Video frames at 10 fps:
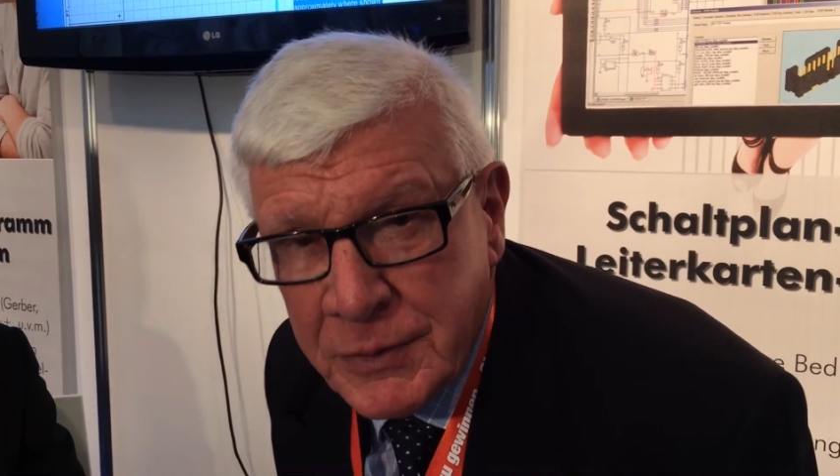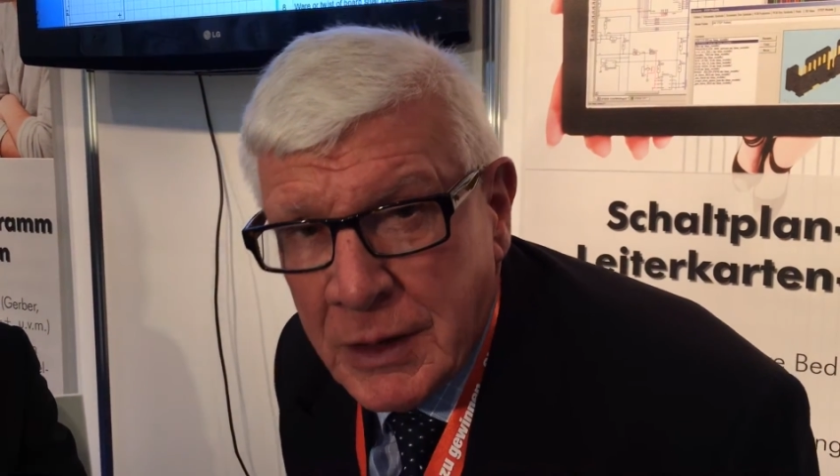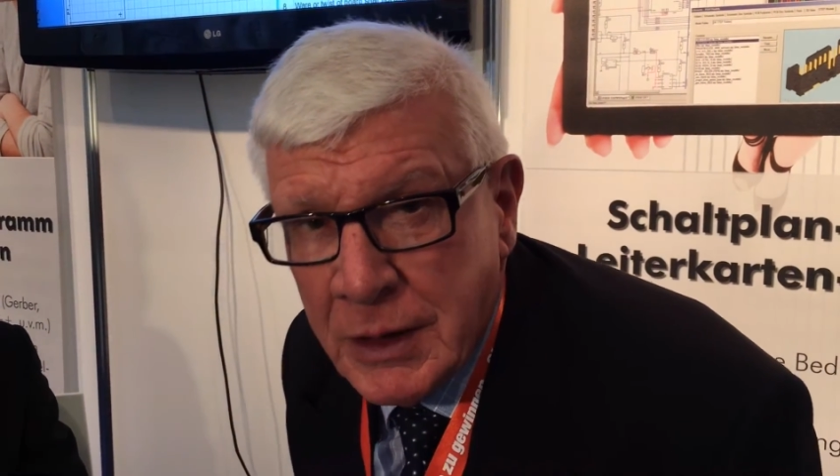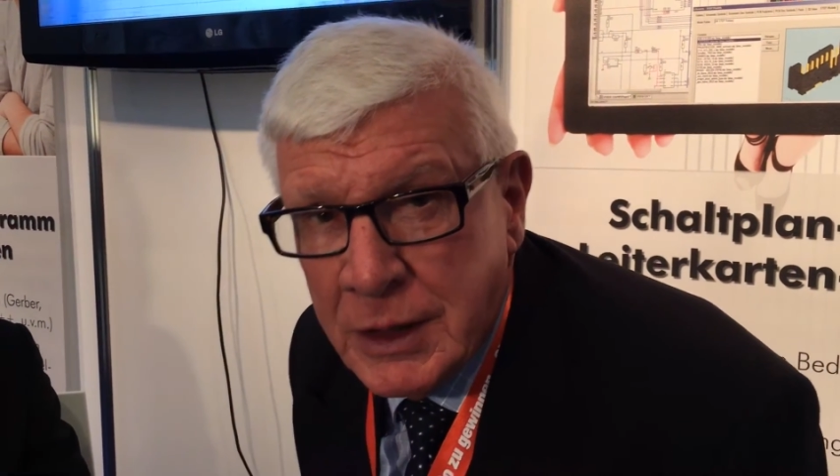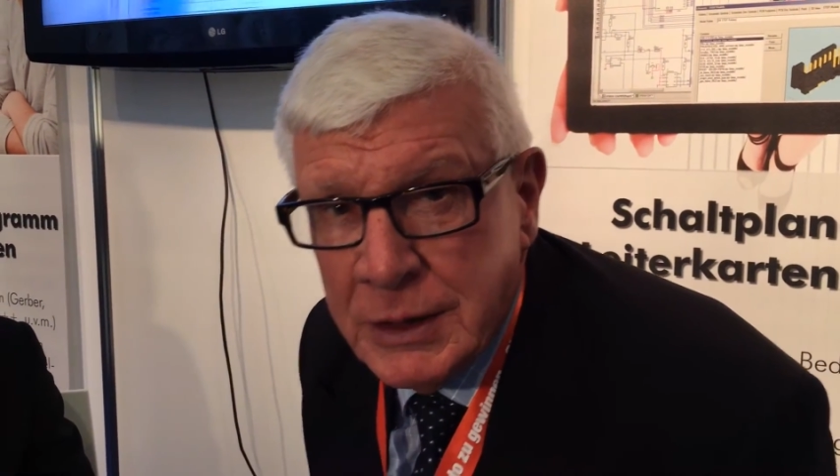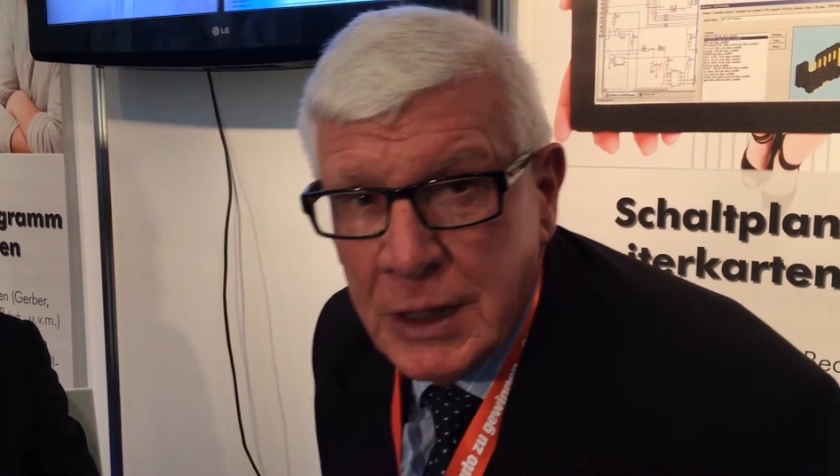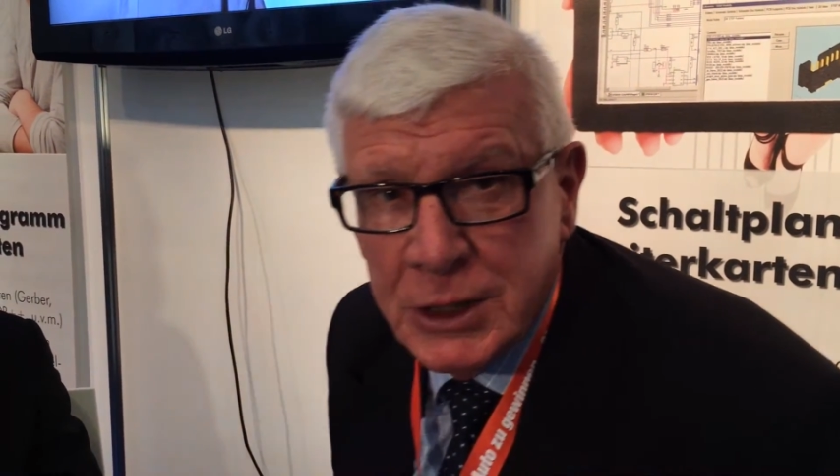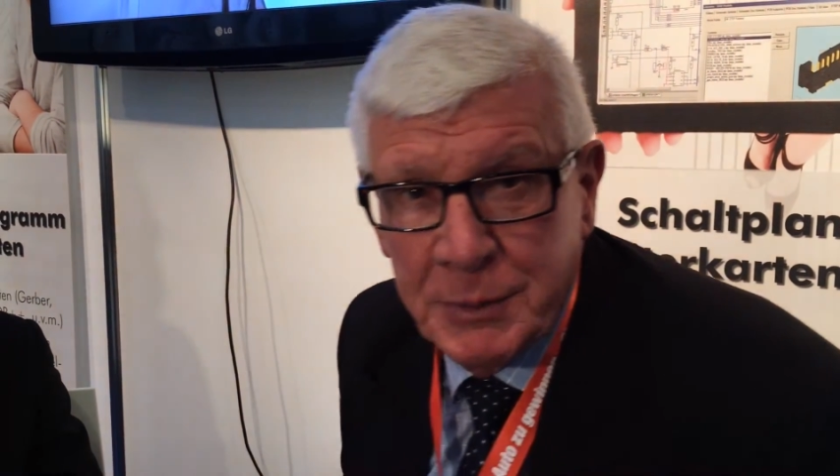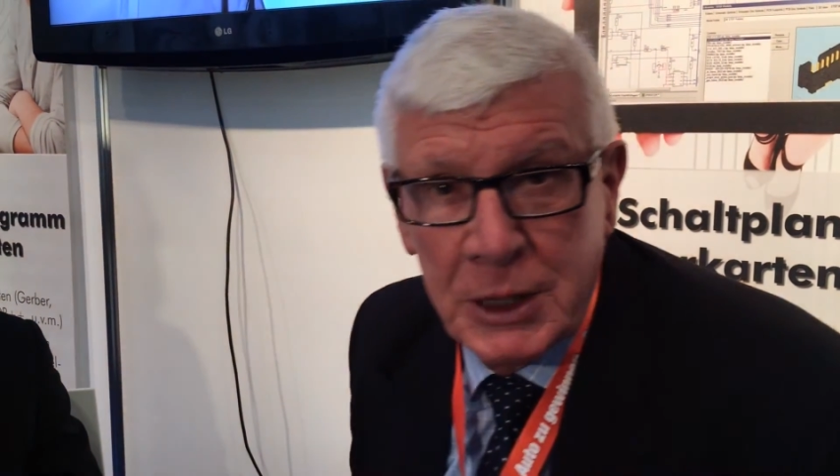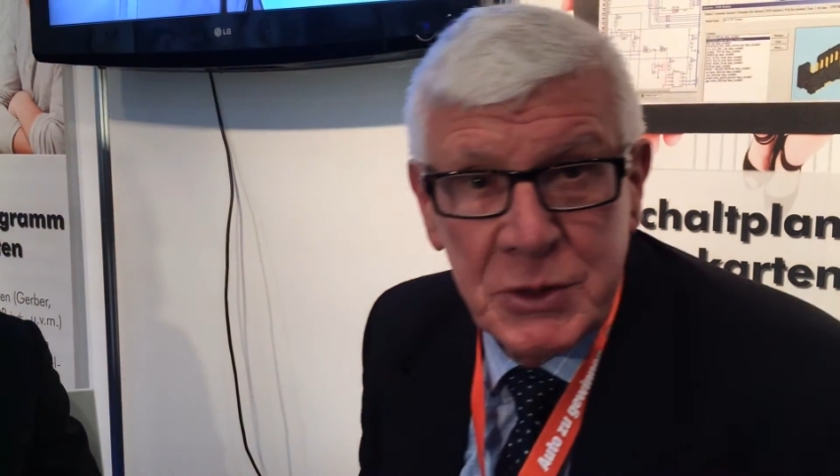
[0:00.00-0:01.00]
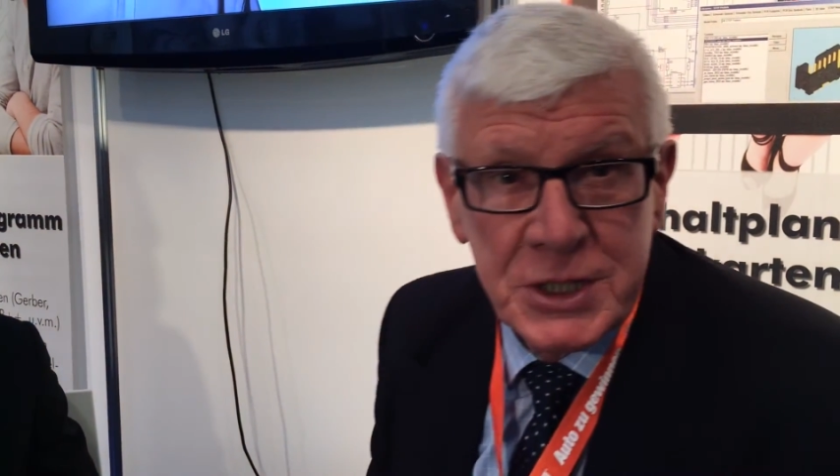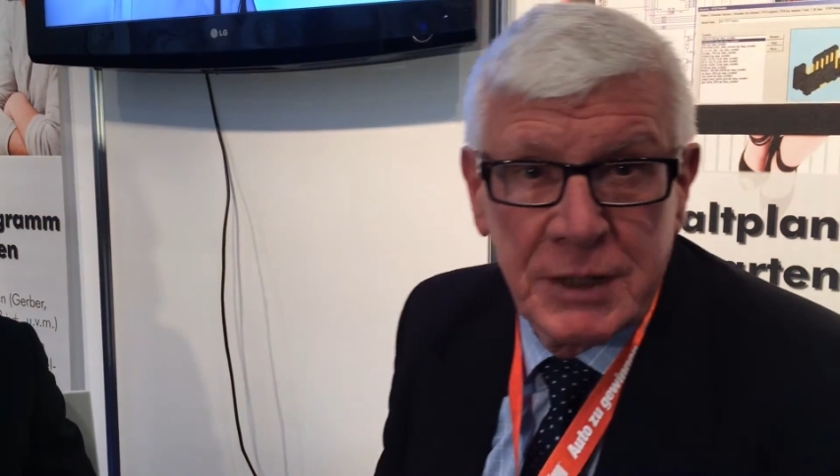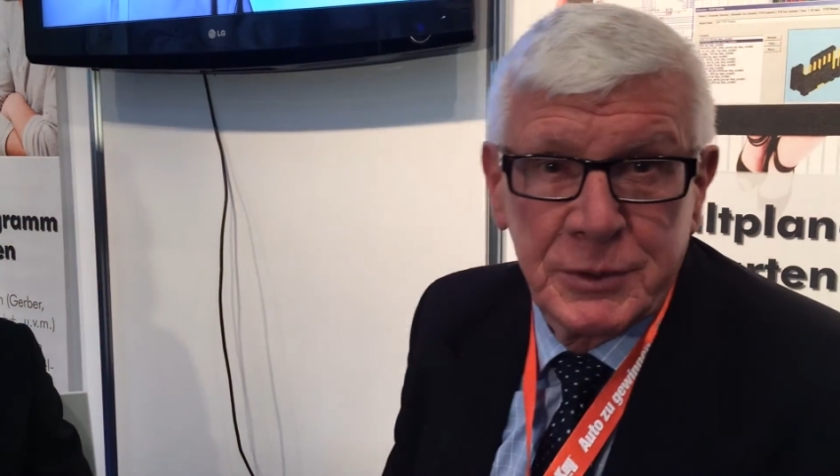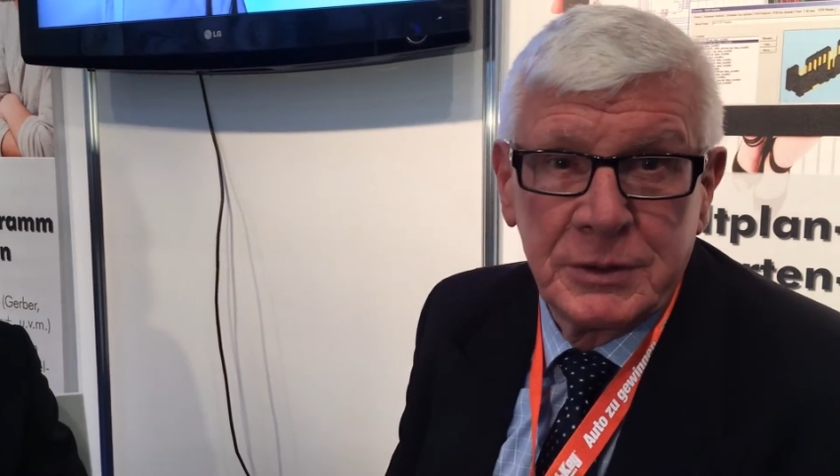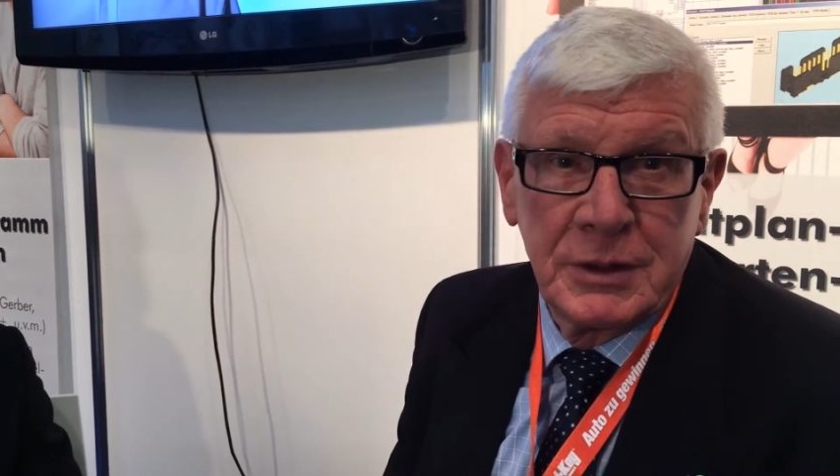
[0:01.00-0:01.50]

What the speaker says: iConnect 007